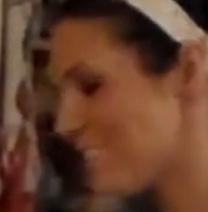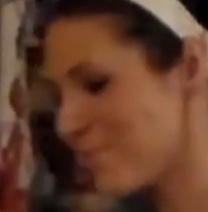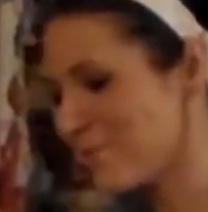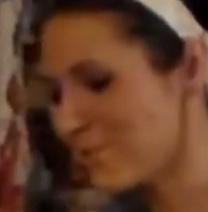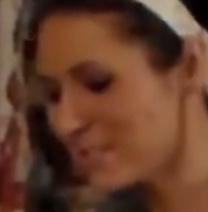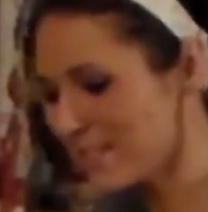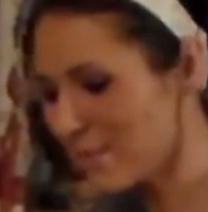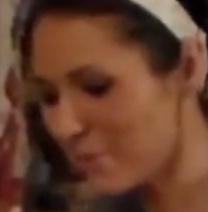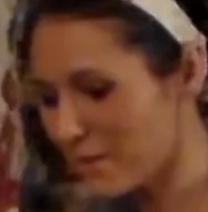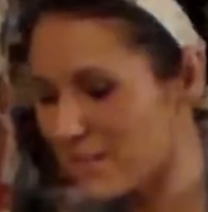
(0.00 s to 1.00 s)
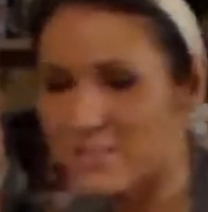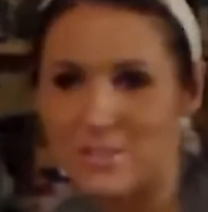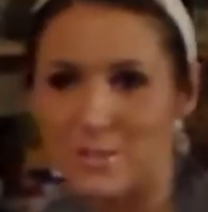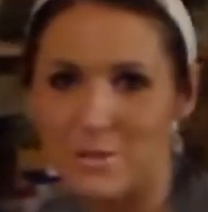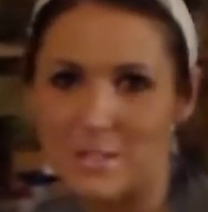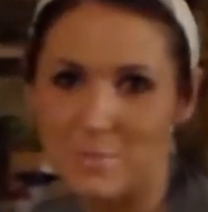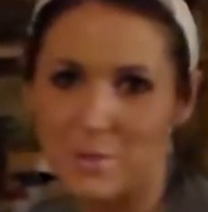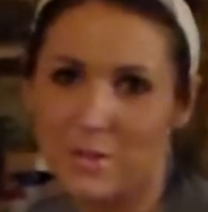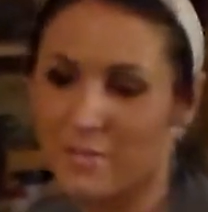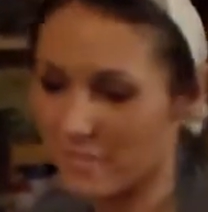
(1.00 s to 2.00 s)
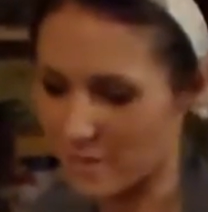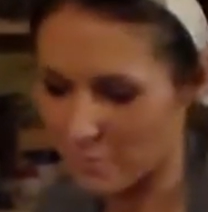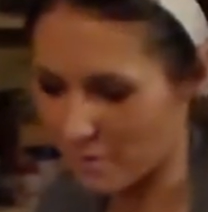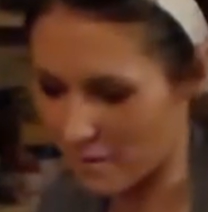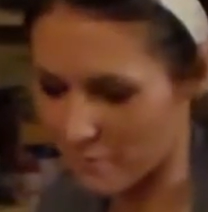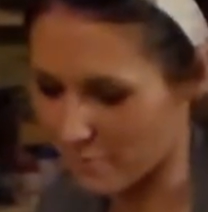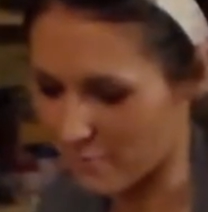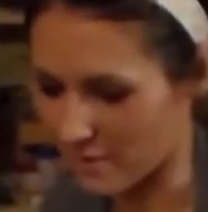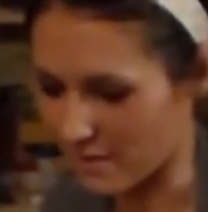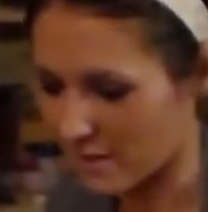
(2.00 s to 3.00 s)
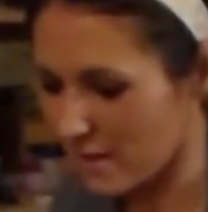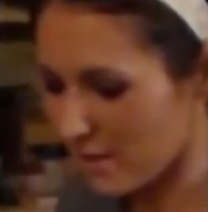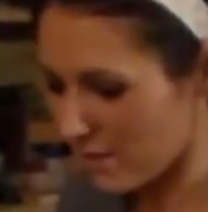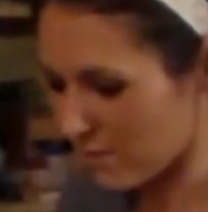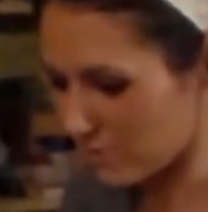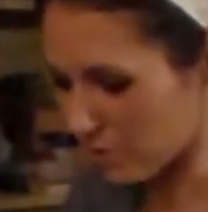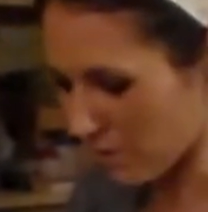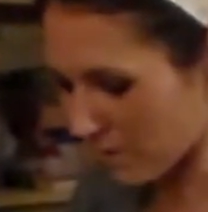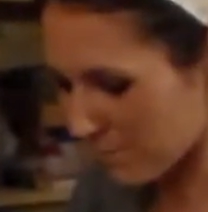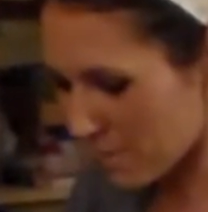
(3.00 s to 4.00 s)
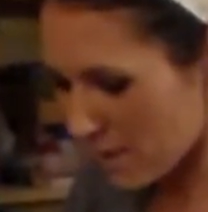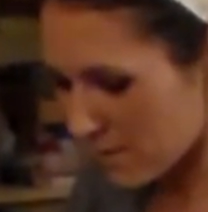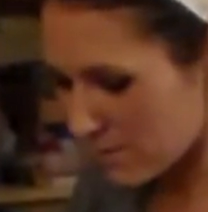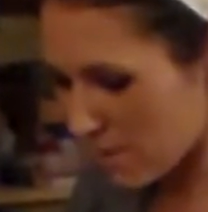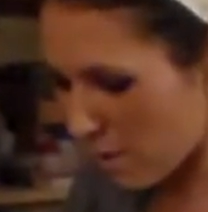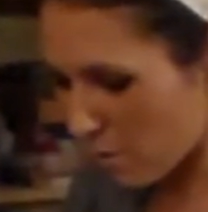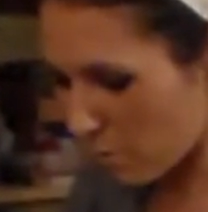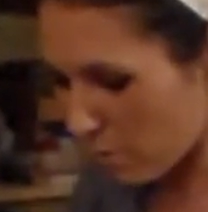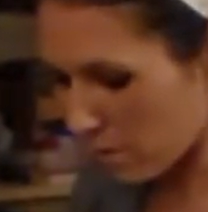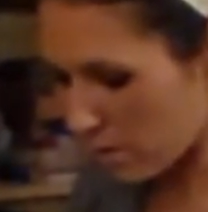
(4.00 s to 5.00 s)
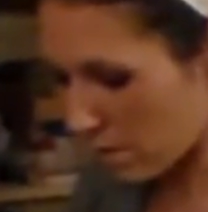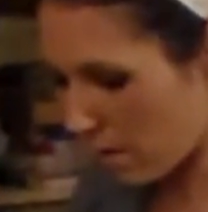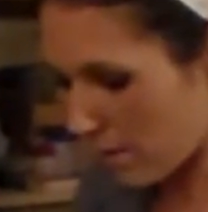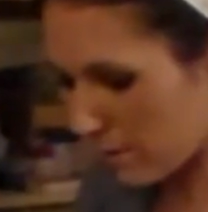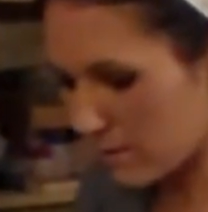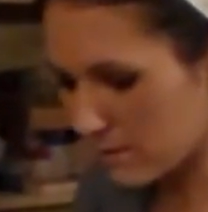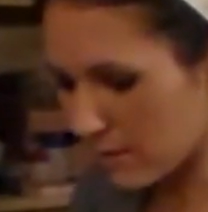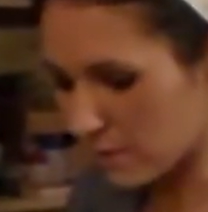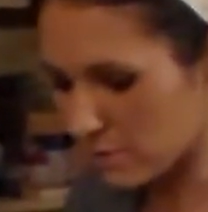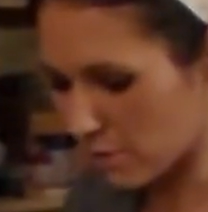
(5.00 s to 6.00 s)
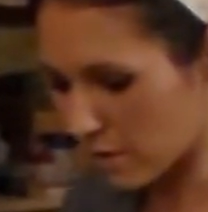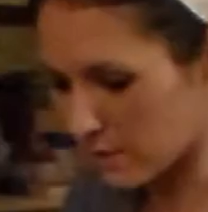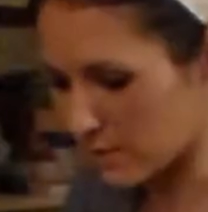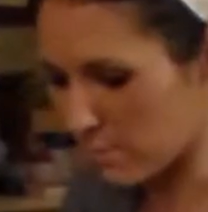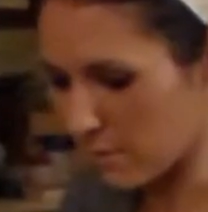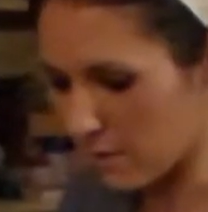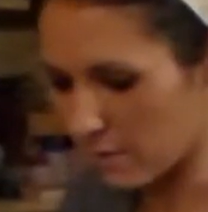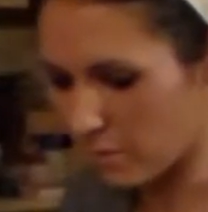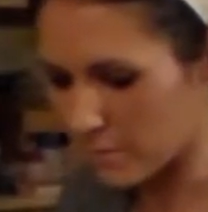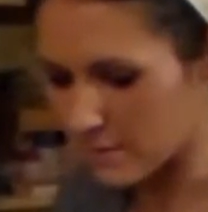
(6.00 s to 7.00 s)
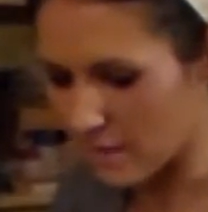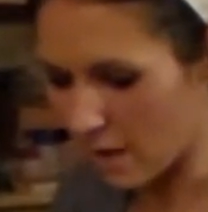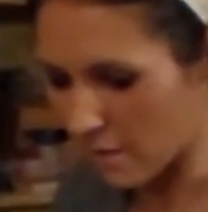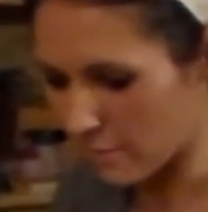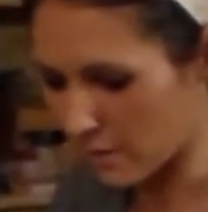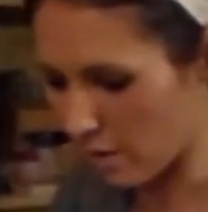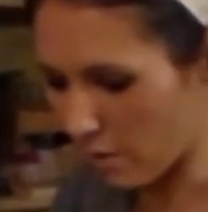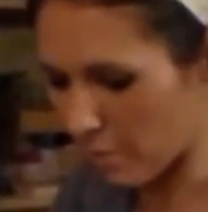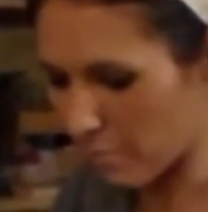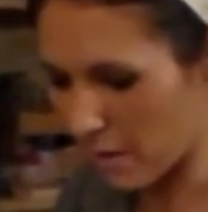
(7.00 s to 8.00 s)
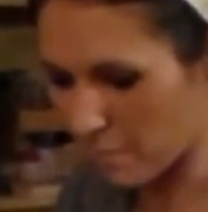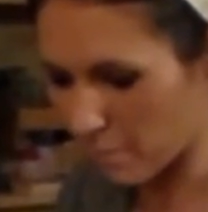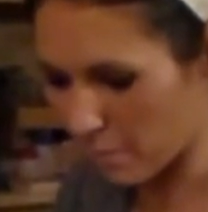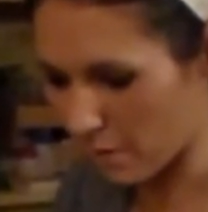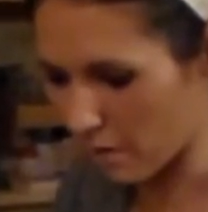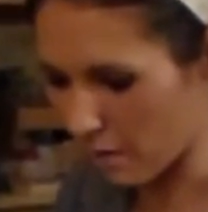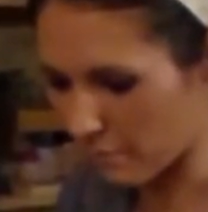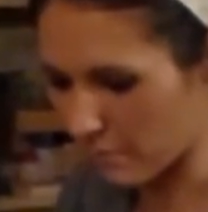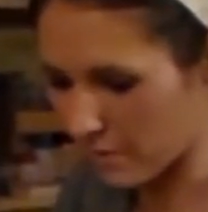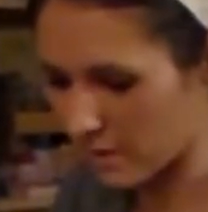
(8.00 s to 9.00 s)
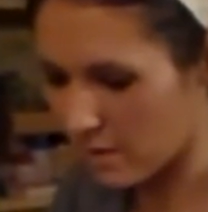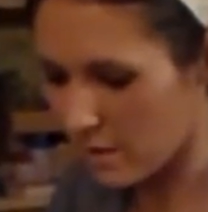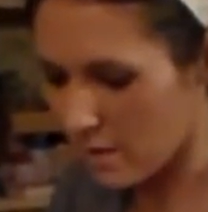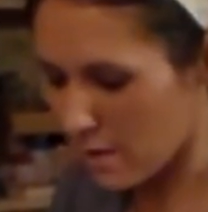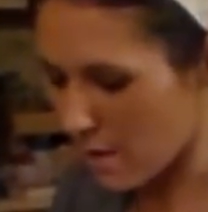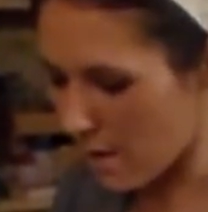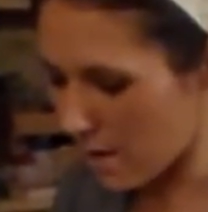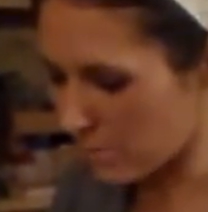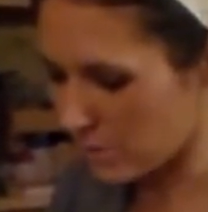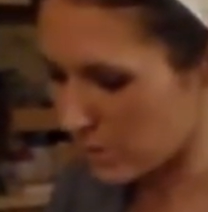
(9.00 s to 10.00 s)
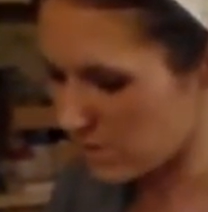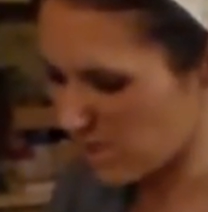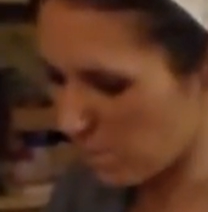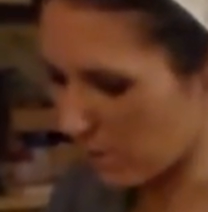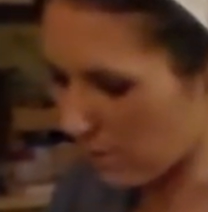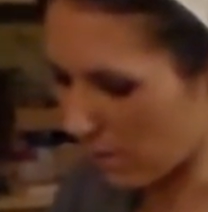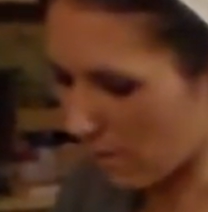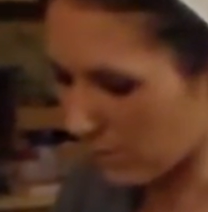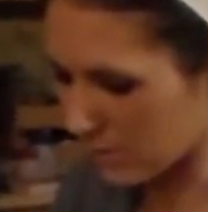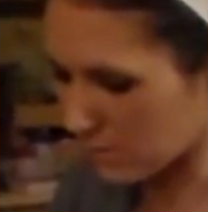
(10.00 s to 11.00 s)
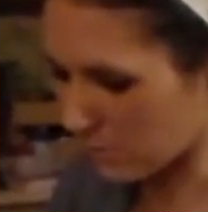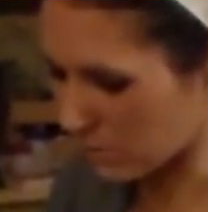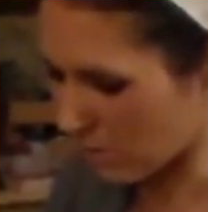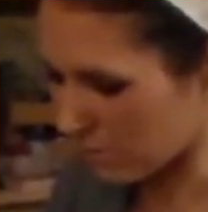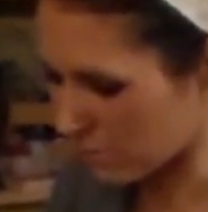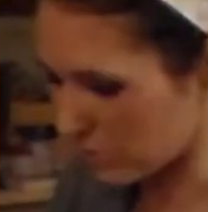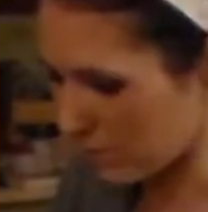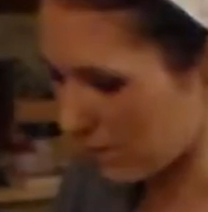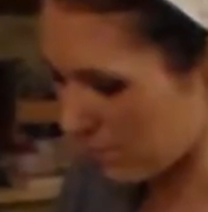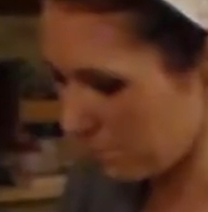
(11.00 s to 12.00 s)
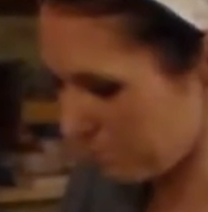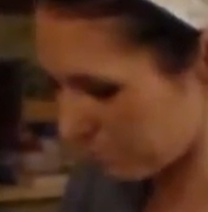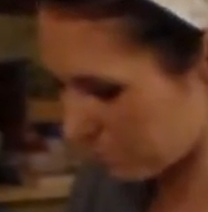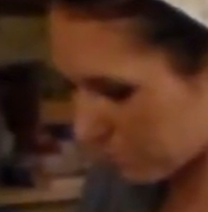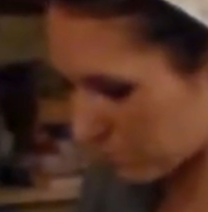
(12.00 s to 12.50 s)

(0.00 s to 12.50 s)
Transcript: So the first thing that we're going to do is peel the label off of the jar. So on these kind of jars, it can be a little bit tough to get all the paper part off of it. So you're just going to peel it off, get as much off as you can.